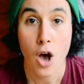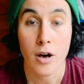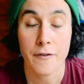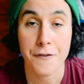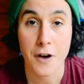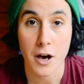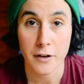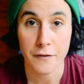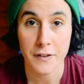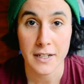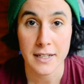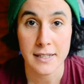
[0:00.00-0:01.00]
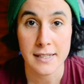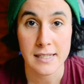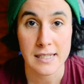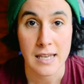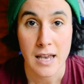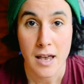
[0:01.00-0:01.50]
of
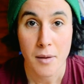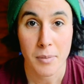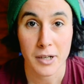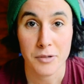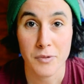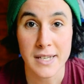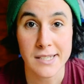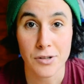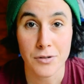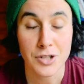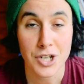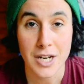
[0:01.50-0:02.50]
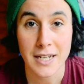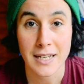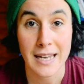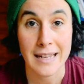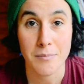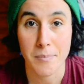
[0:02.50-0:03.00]
confidence by
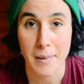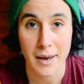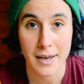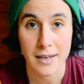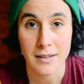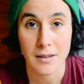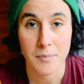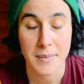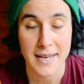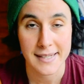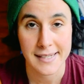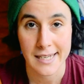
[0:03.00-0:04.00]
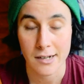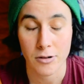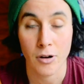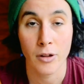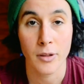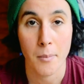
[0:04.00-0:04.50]
researching and buying the best
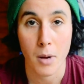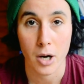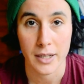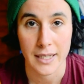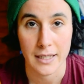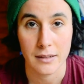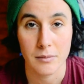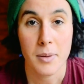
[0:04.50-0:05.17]
gear on the market,